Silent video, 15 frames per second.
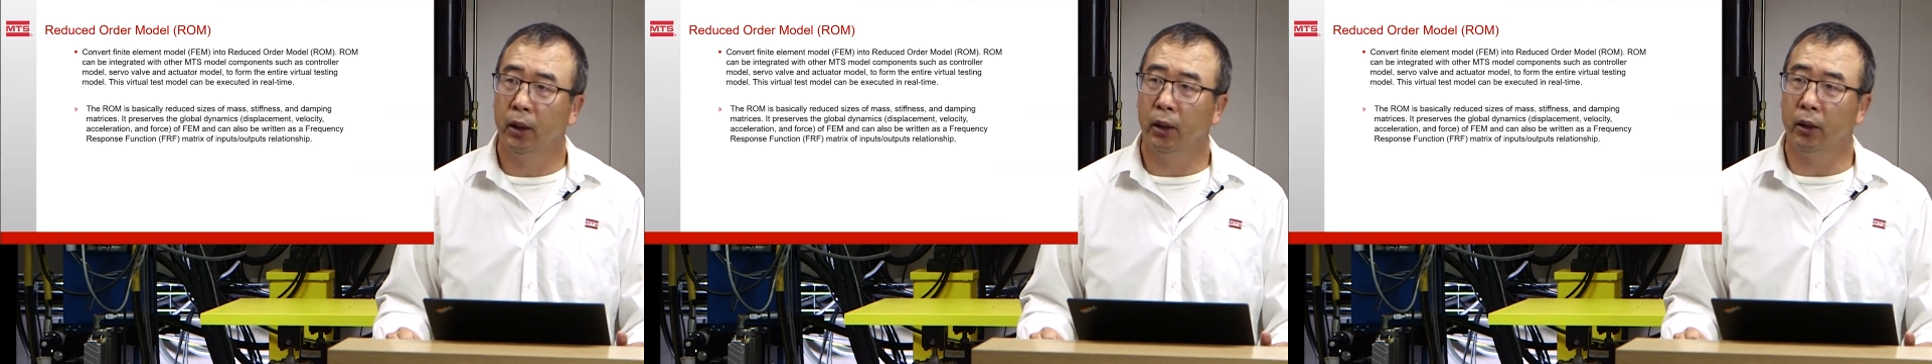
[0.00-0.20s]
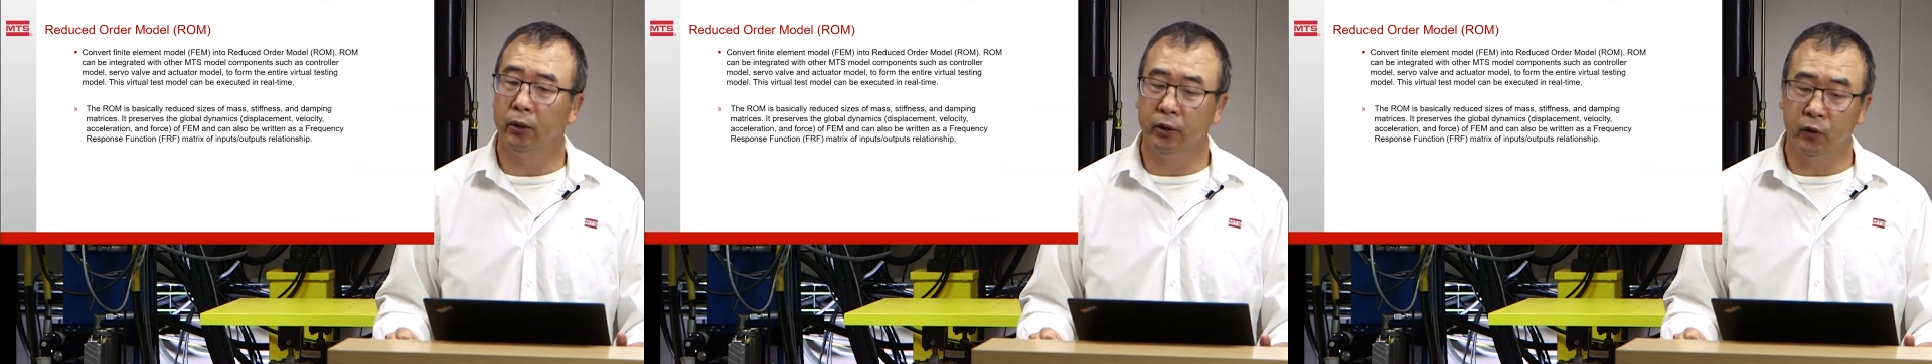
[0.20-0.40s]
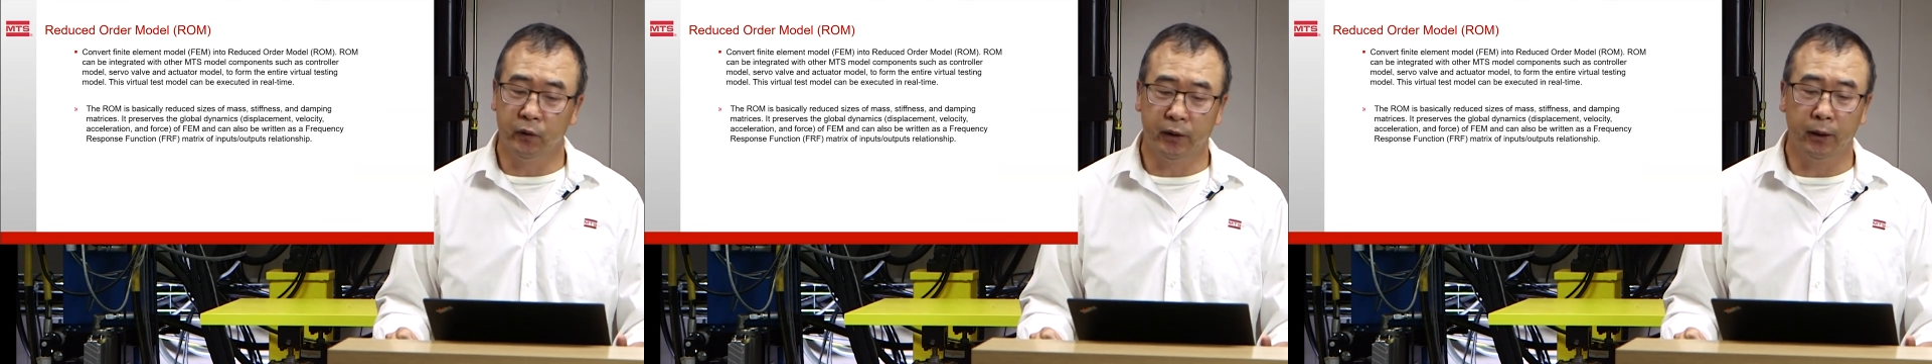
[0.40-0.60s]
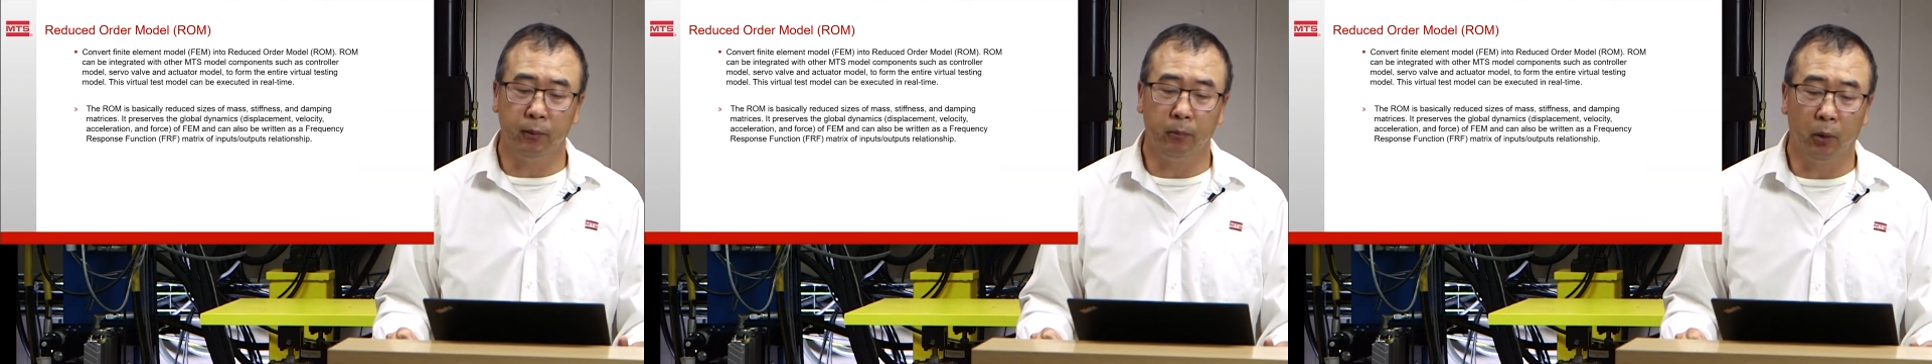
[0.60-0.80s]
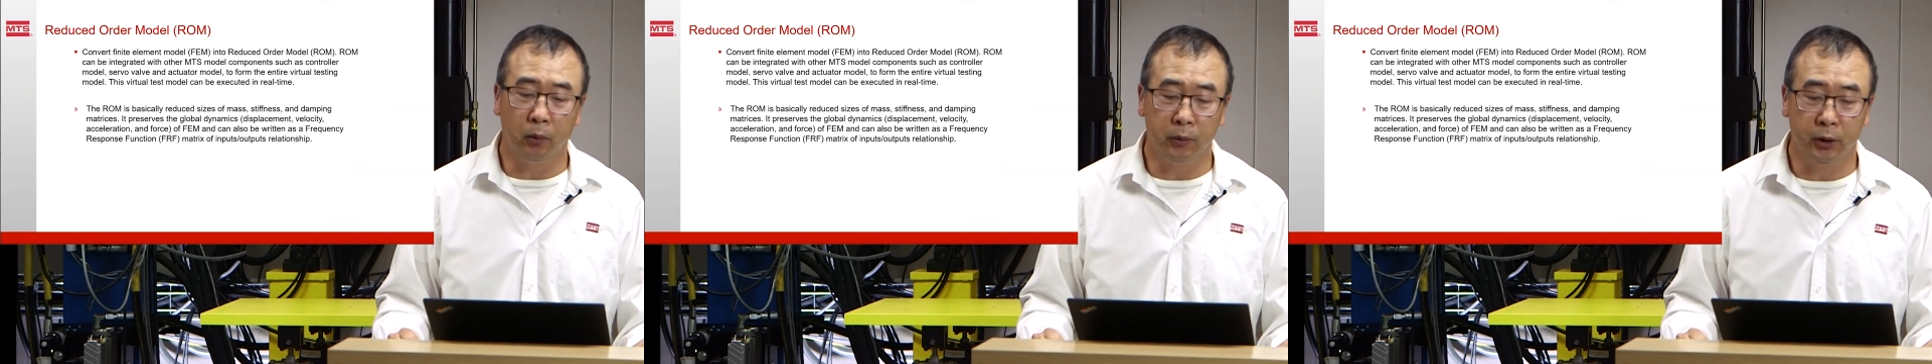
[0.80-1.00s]
uh,
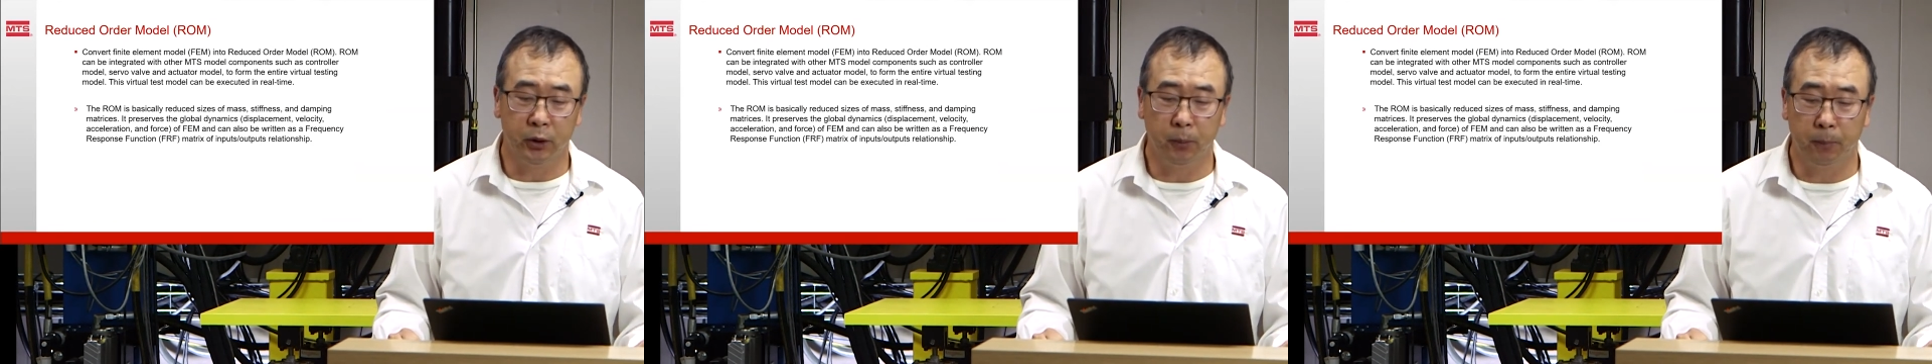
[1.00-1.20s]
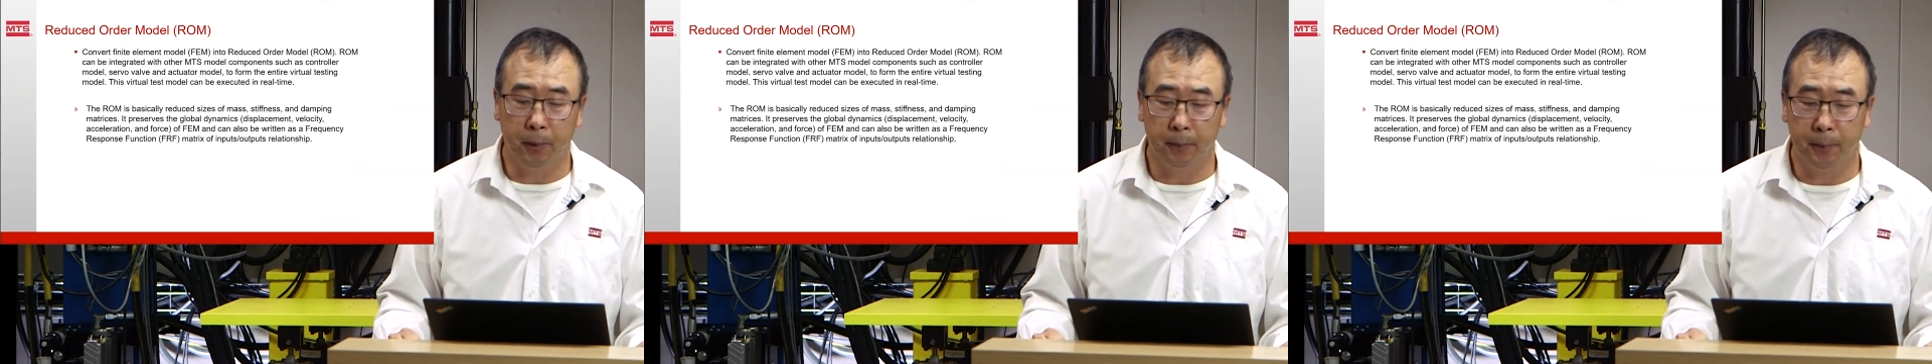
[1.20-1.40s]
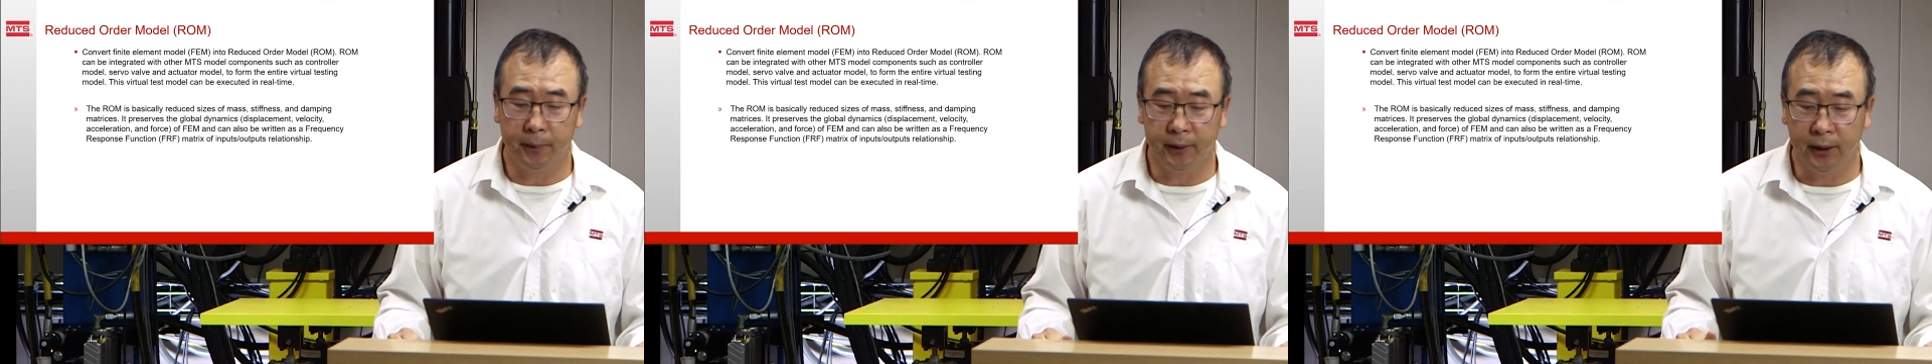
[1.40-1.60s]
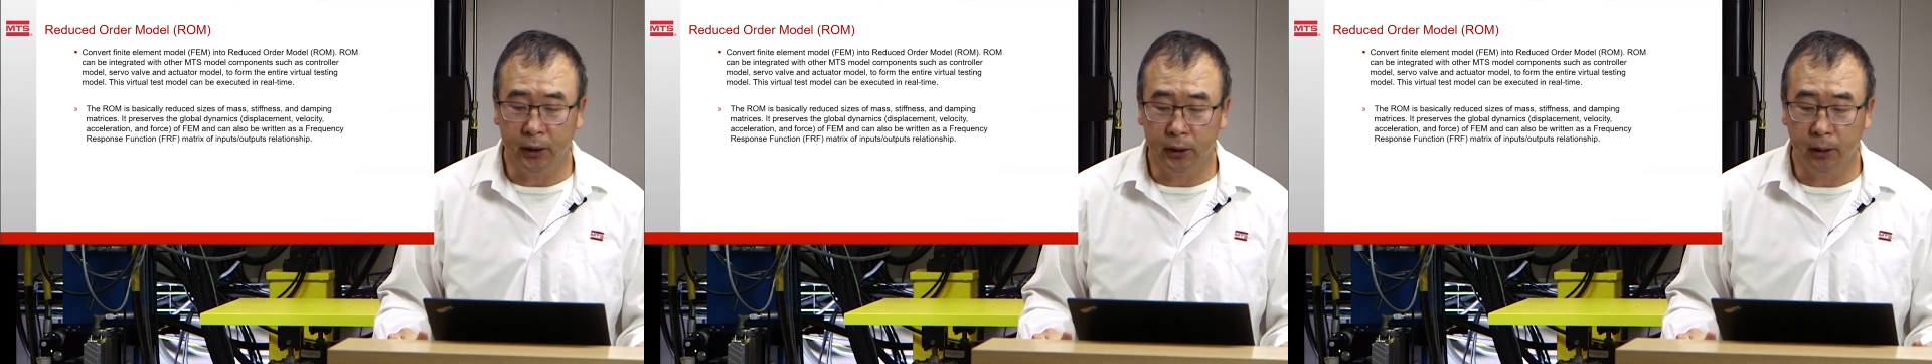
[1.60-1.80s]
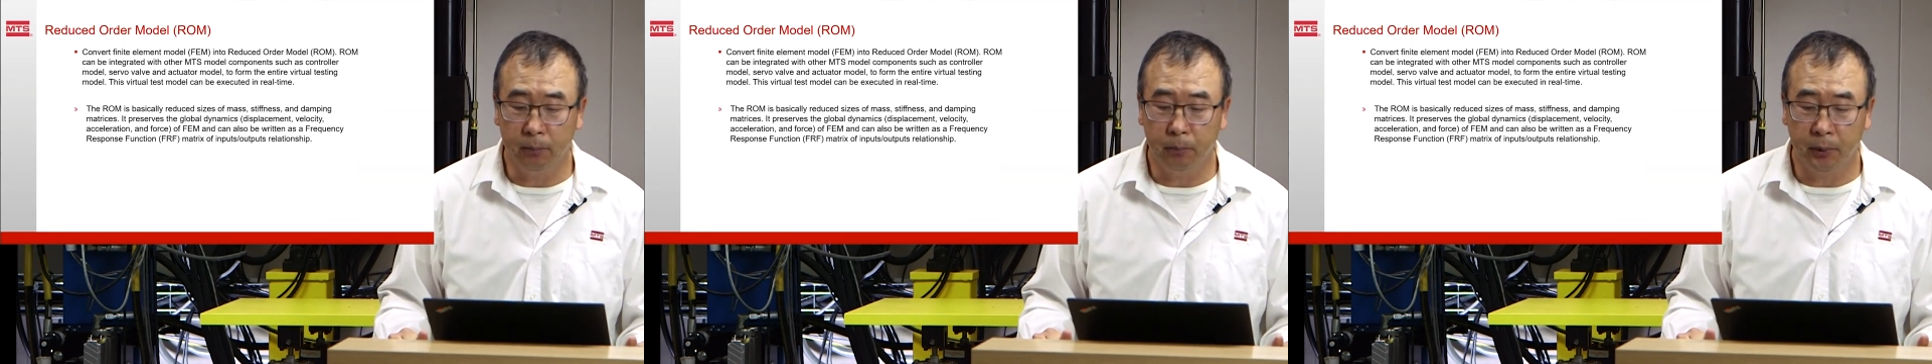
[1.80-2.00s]
using mode
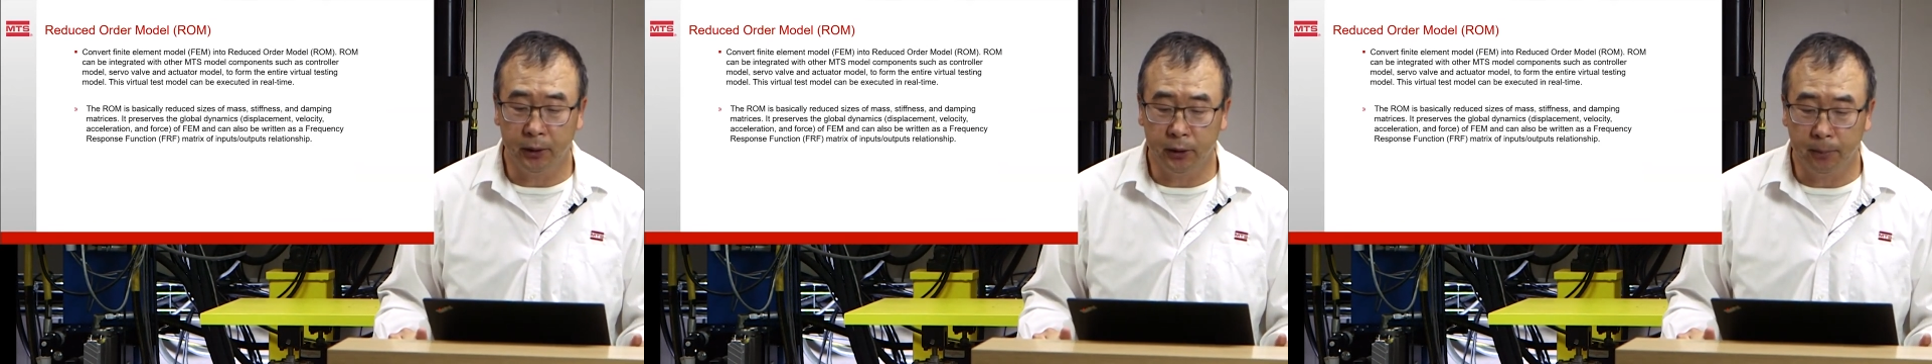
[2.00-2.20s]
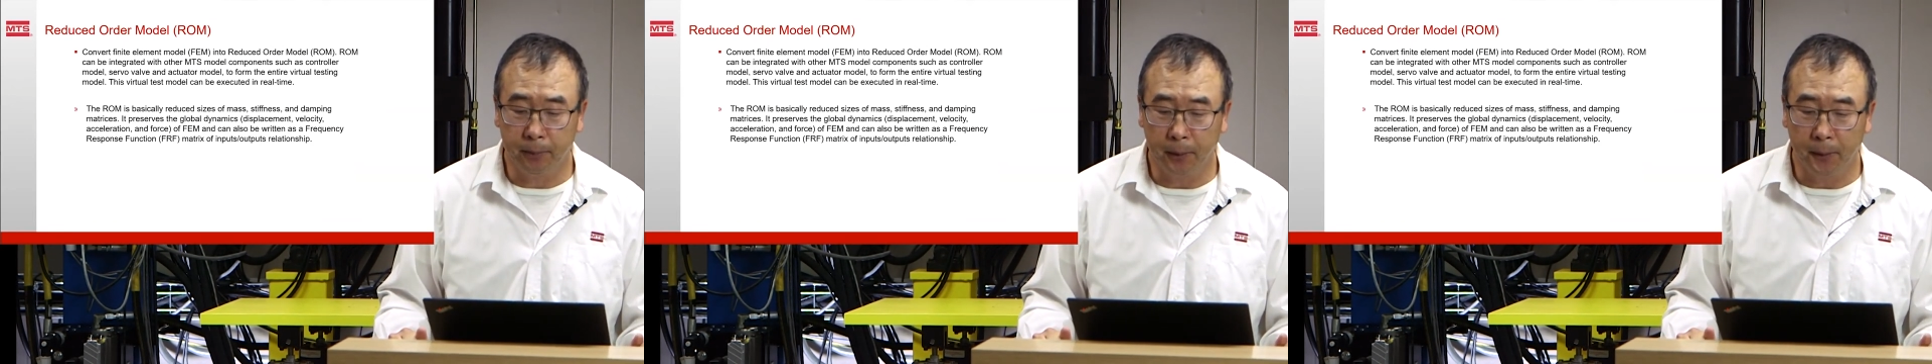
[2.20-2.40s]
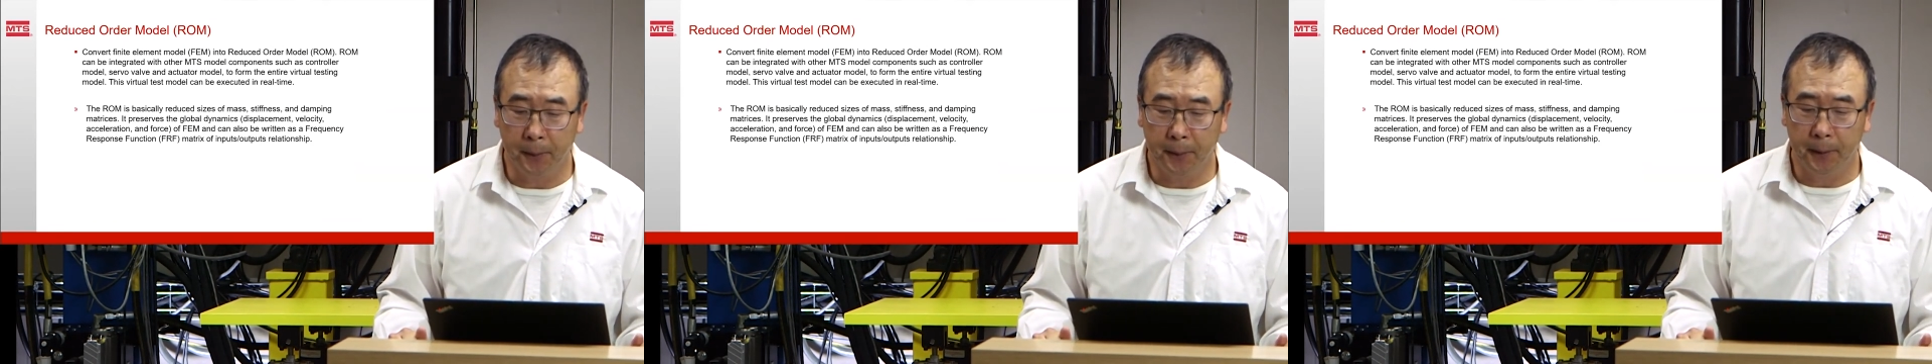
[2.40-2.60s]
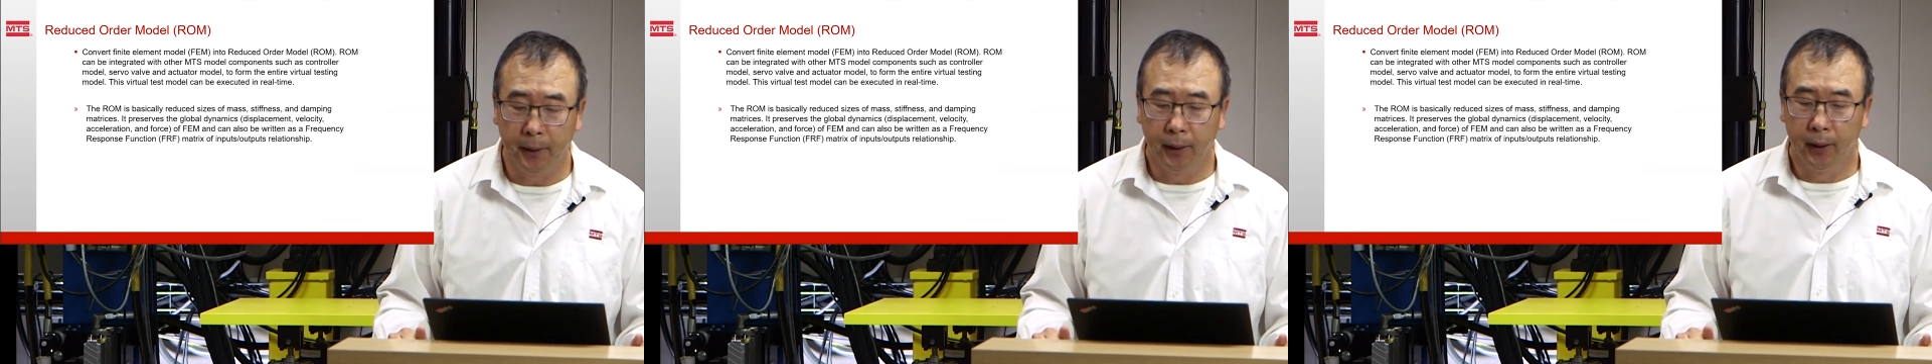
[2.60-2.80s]
superposition principle